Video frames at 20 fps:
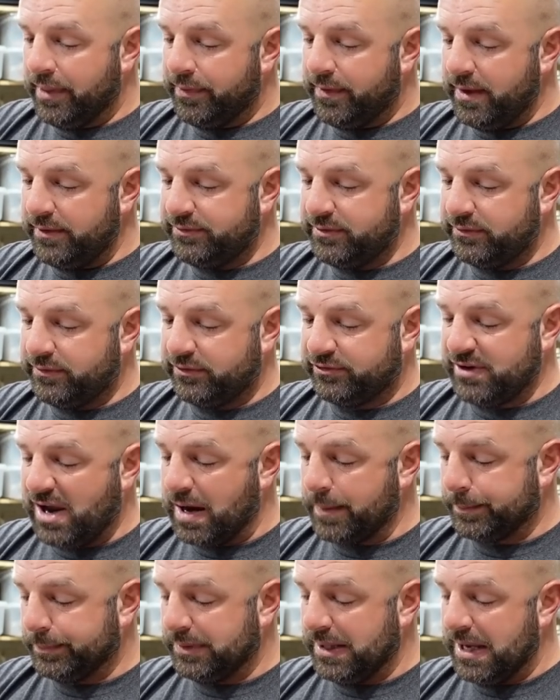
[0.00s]

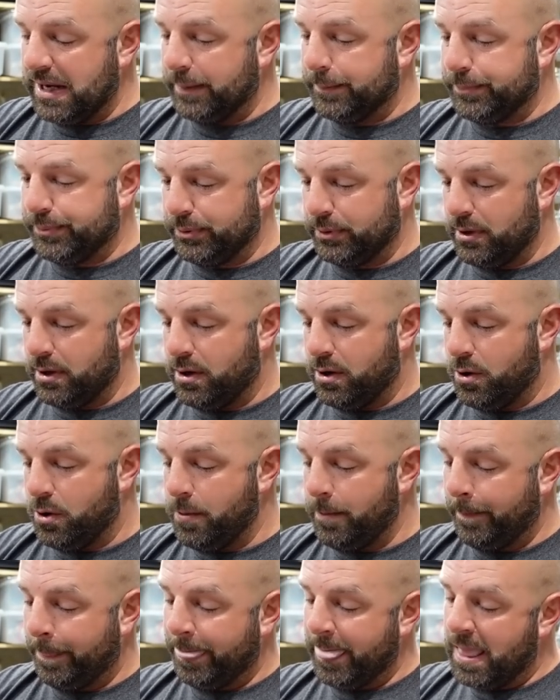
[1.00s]
Shock Blade
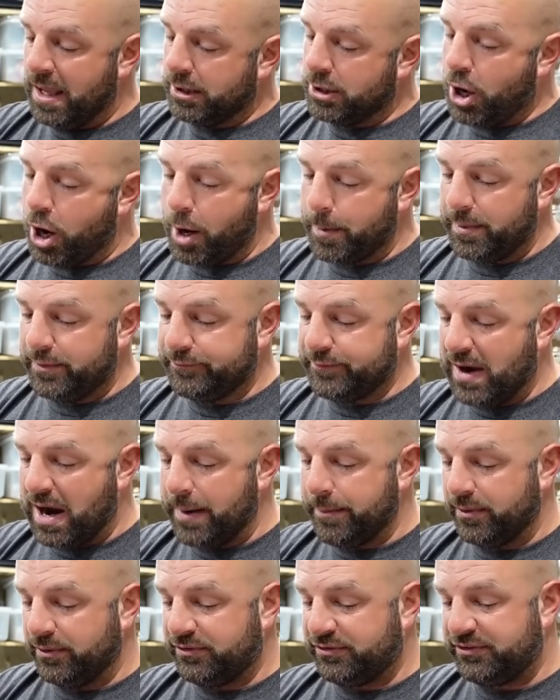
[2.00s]
Pro Carbon
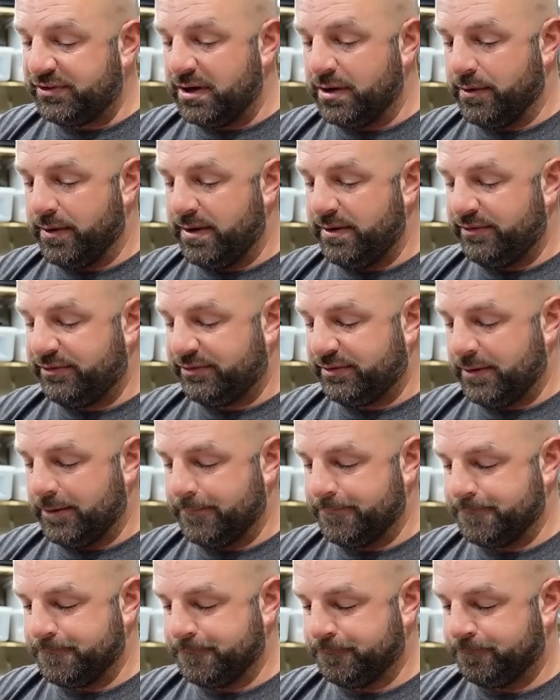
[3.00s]
Fiber Series.
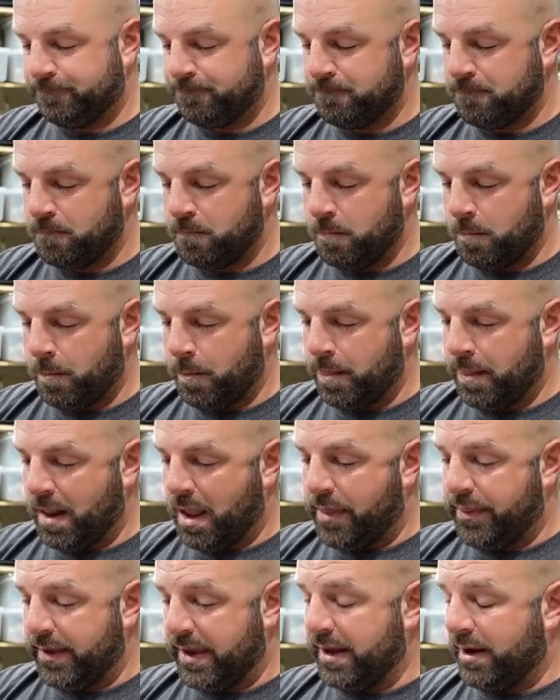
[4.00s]

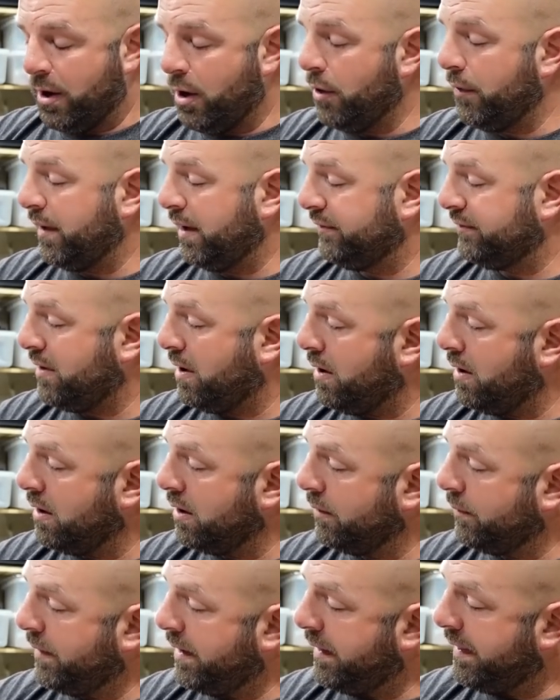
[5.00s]
And all these
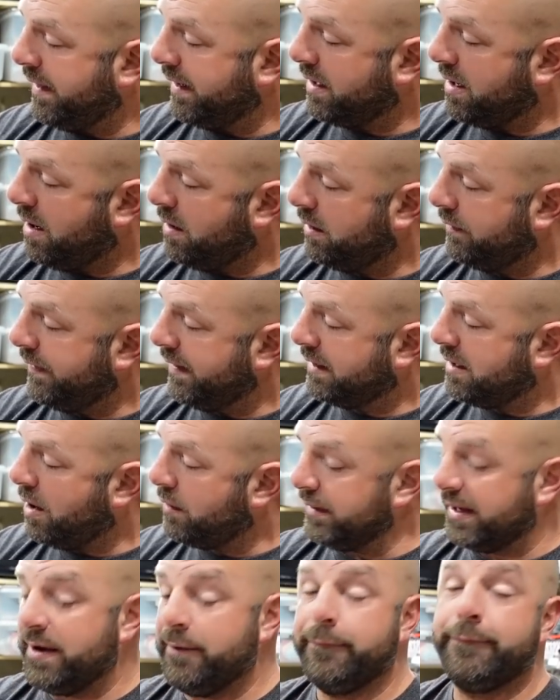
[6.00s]
are, what do they call it? They
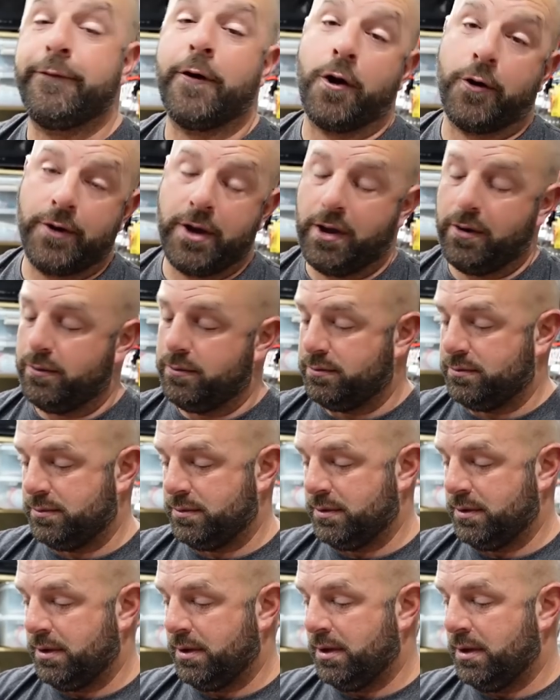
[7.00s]
call it Inferno.
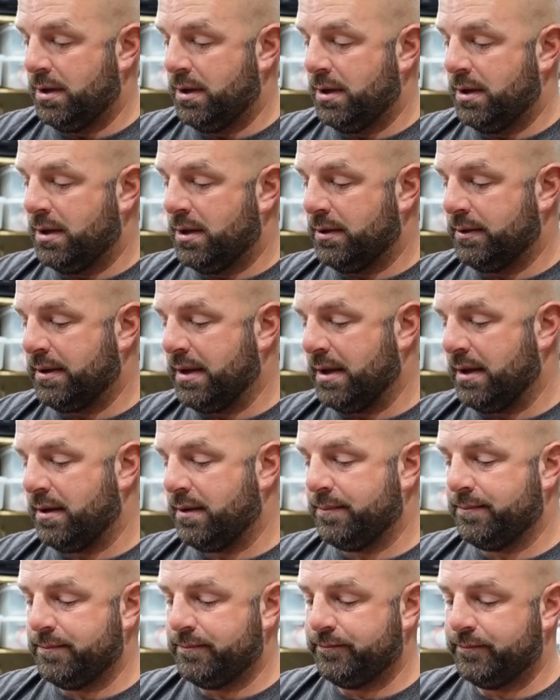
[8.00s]
Okay.
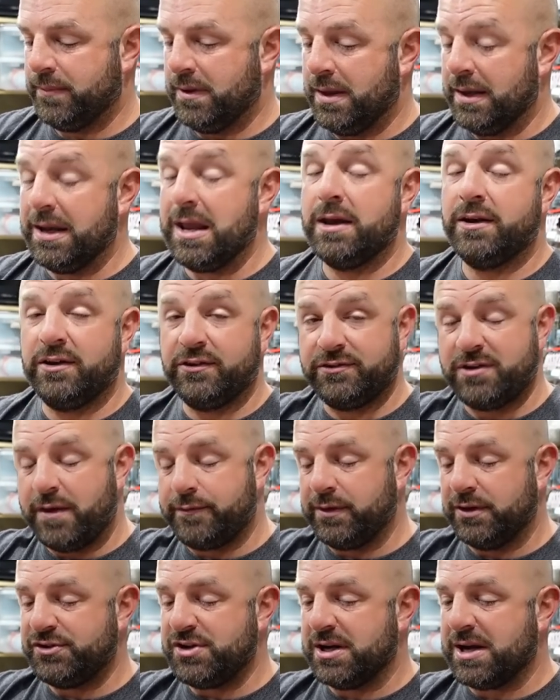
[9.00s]
Again, just
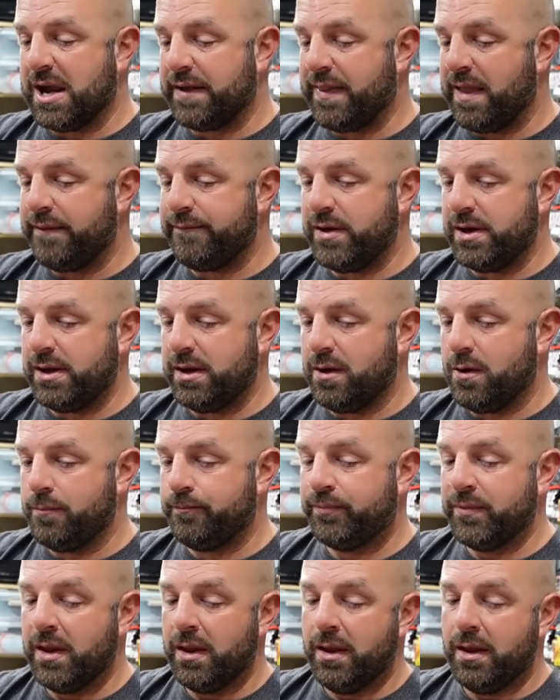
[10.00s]
definitely check out that
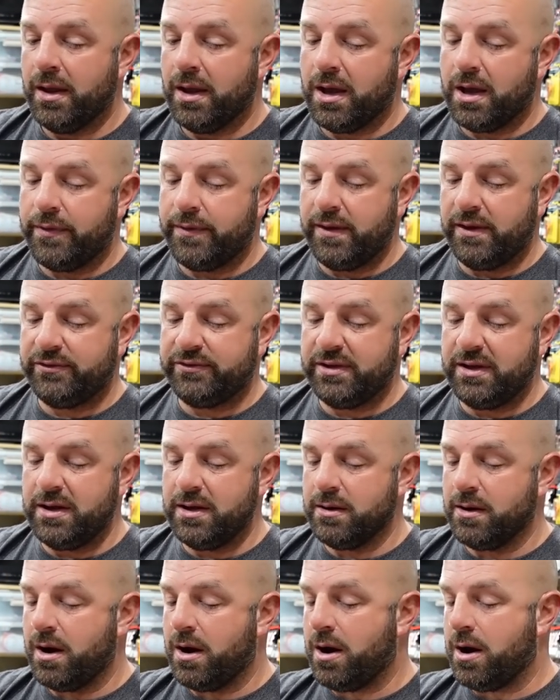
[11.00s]
video. These
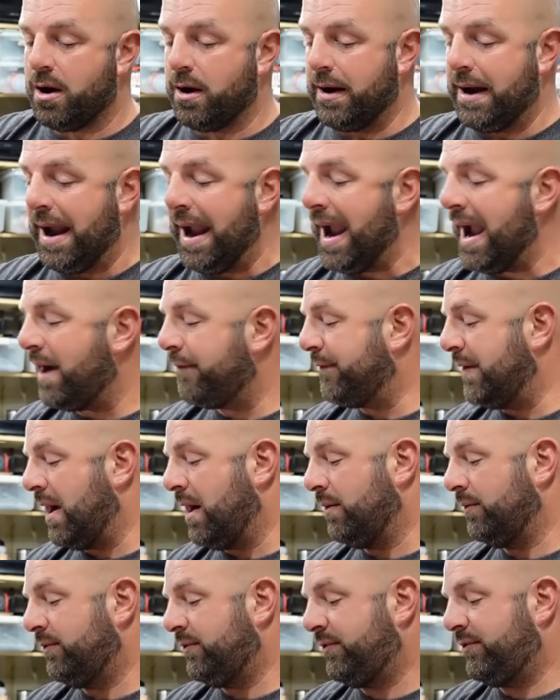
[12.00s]
here are 1/2
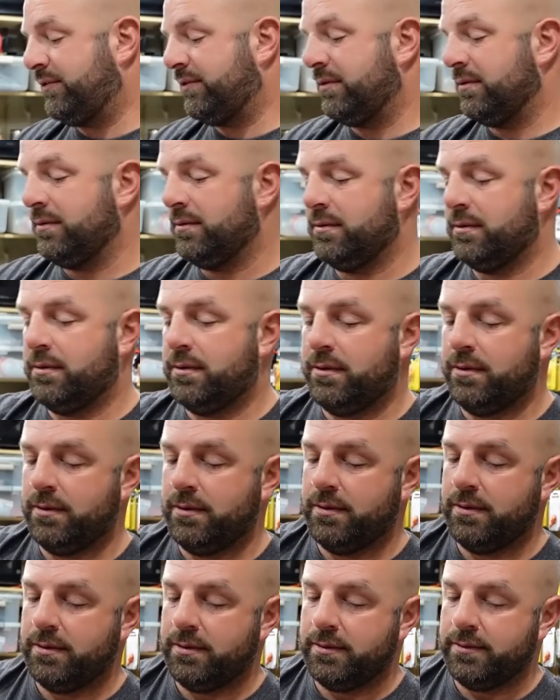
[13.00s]
ounce.
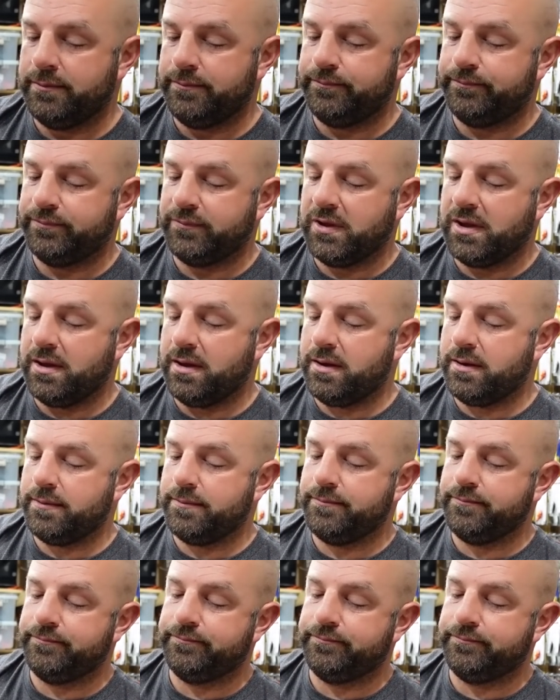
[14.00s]
Okay.